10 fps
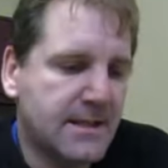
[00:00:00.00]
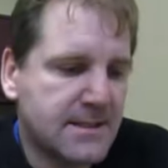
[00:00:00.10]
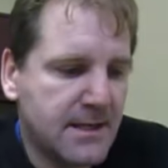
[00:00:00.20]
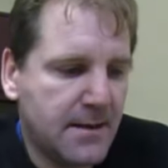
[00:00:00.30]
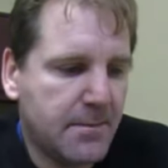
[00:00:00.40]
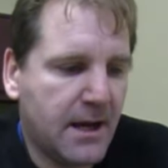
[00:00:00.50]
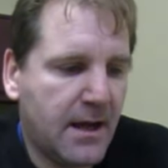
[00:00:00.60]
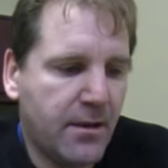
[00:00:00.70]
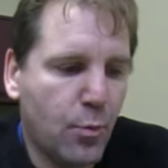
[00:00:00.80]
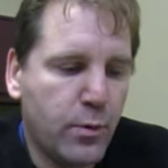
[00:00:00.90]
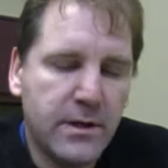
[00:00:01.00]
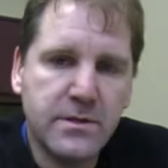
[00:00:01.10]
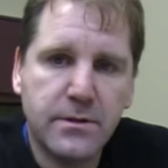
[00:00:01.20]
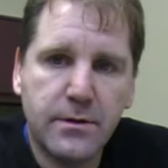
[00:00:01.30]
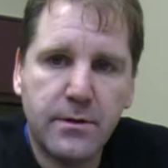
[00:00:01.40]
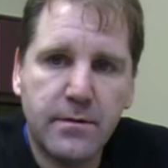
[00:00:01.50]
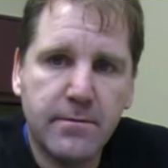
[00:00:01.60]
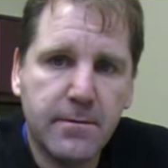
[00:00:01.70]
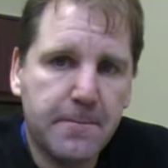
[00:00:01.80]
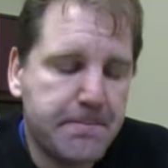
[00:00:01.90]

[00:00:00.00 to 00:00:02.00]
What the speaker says: this same God that we serve,